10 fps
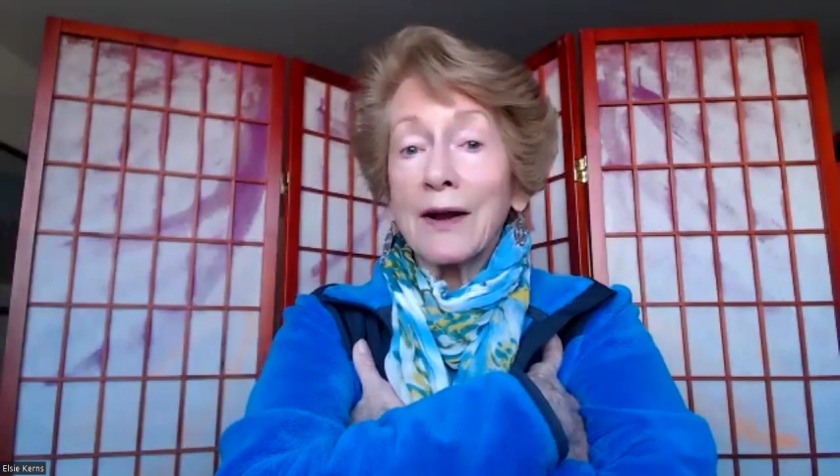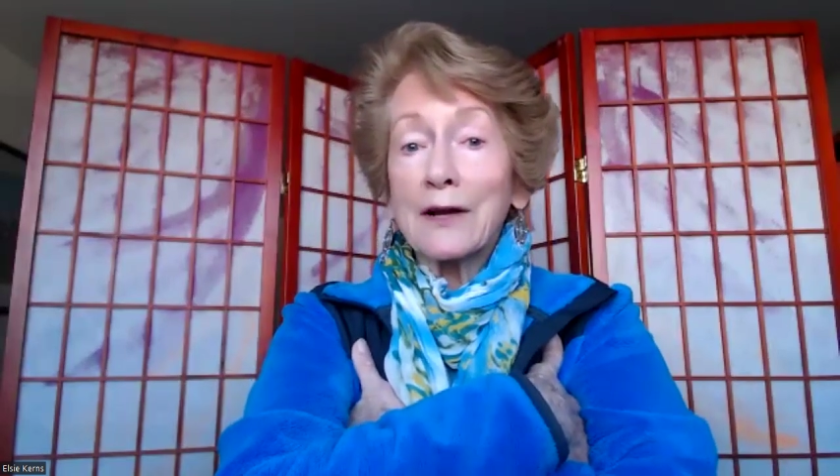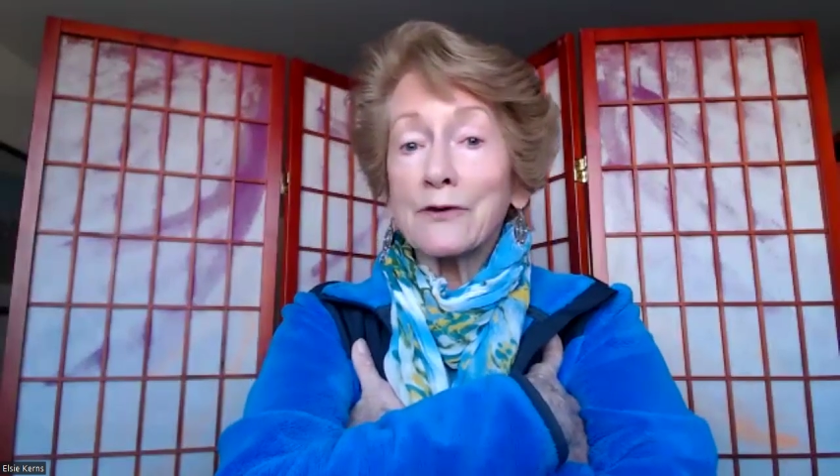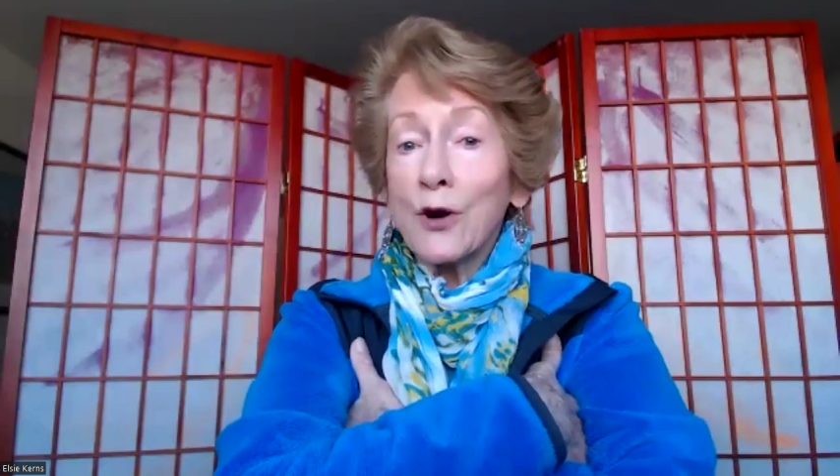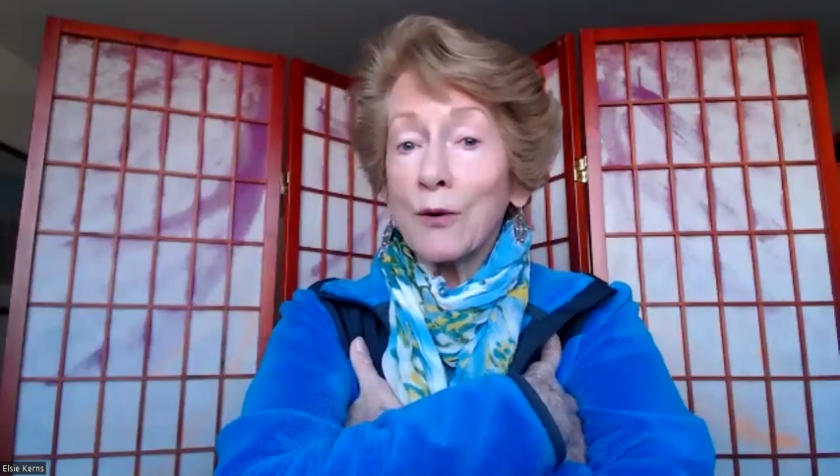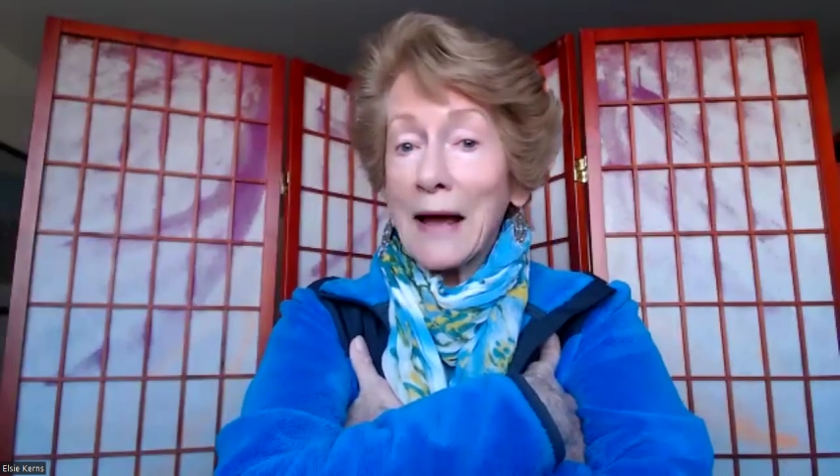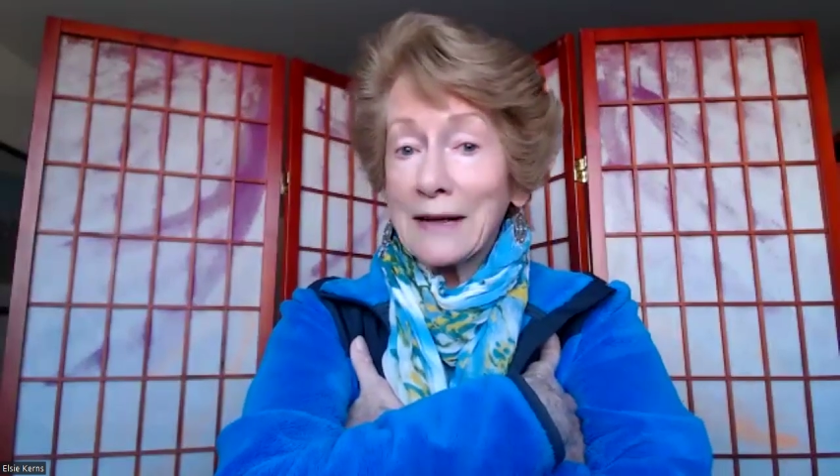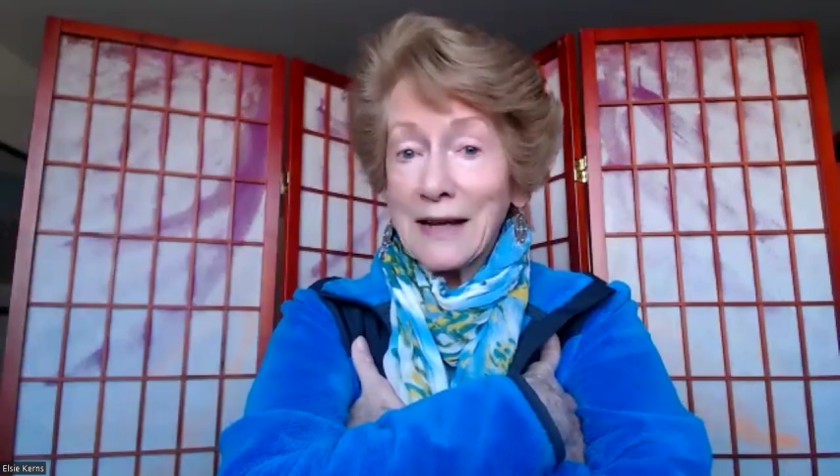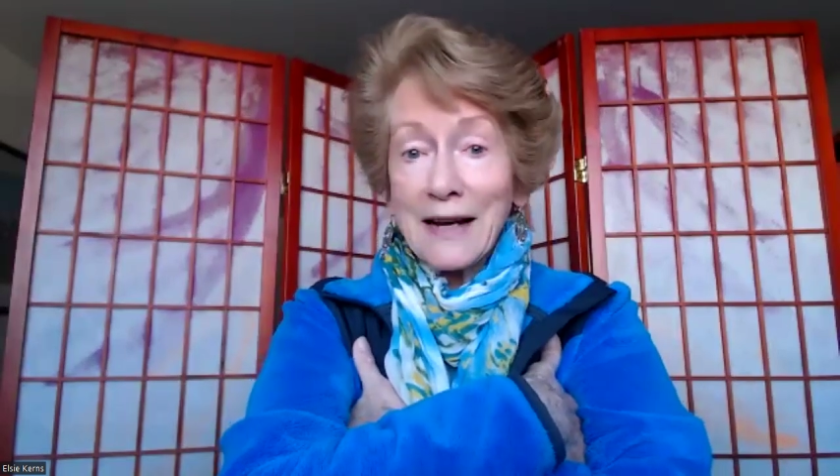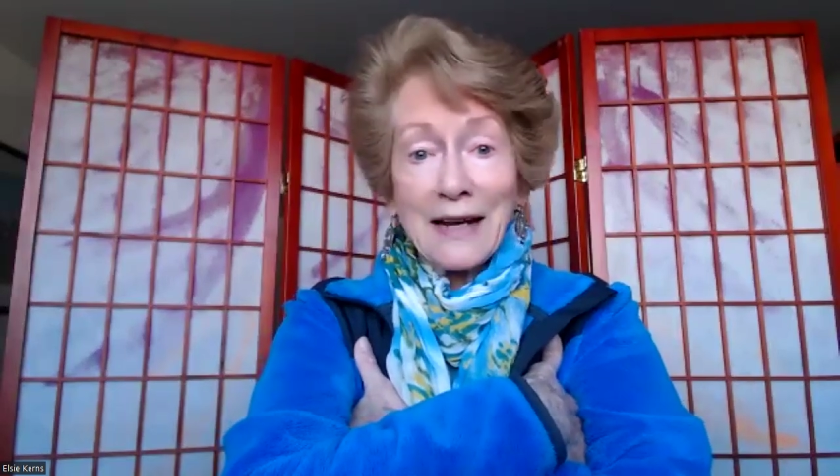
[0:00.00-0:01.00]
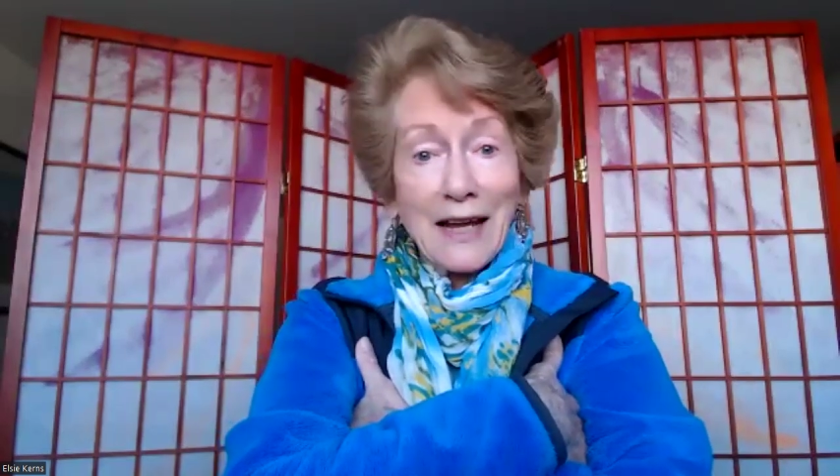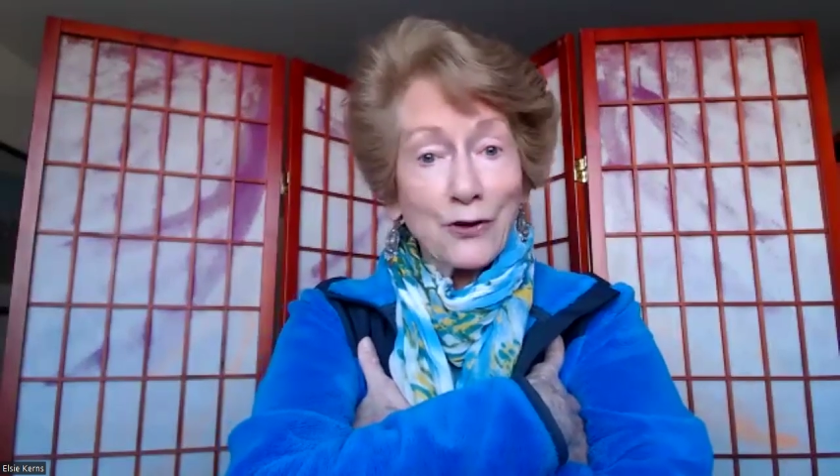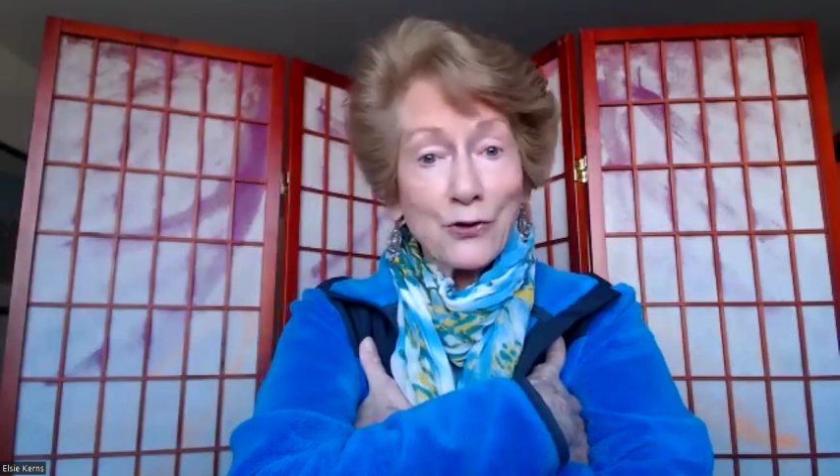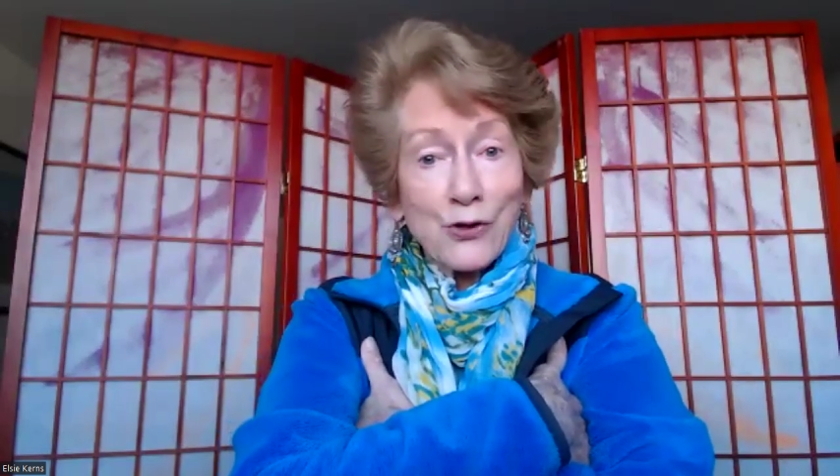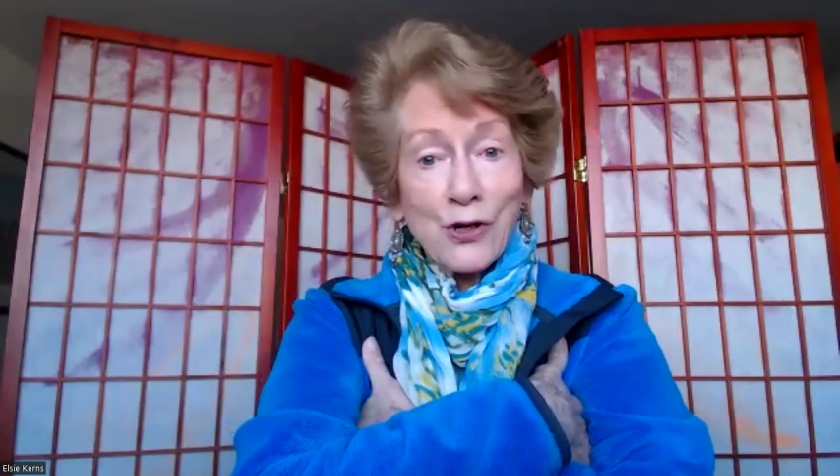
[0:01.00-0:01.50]
electromagnetic
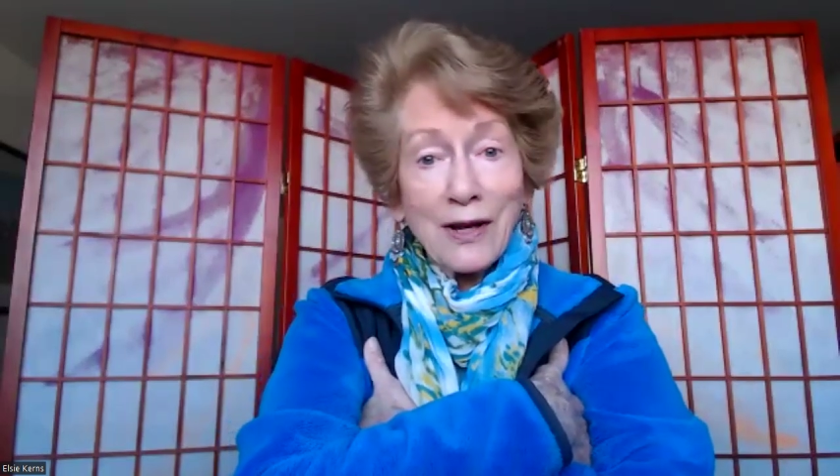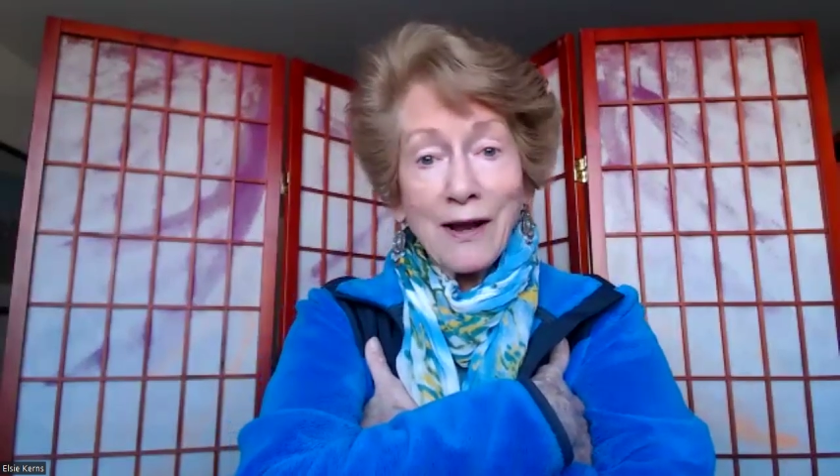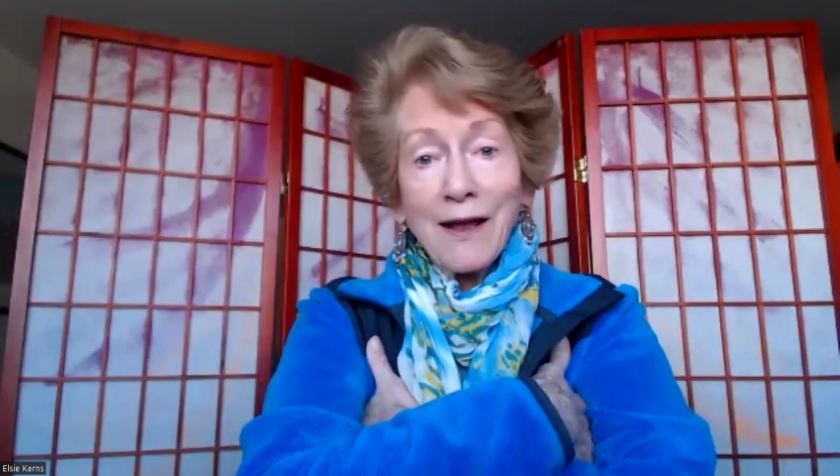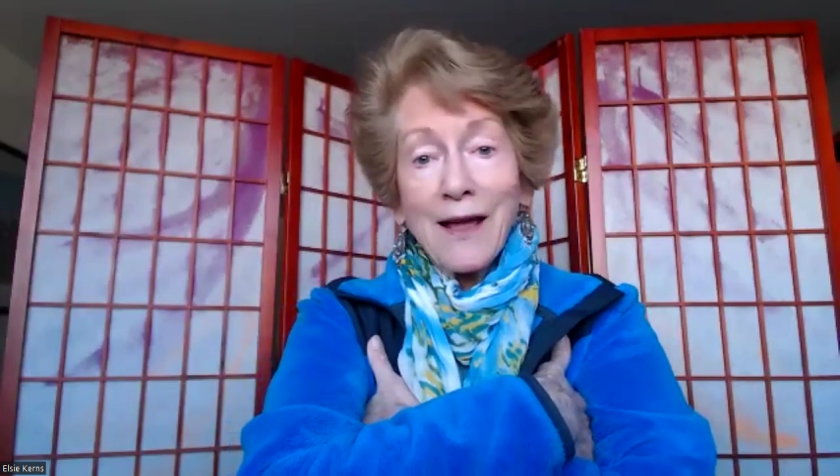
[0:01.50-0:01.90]
energy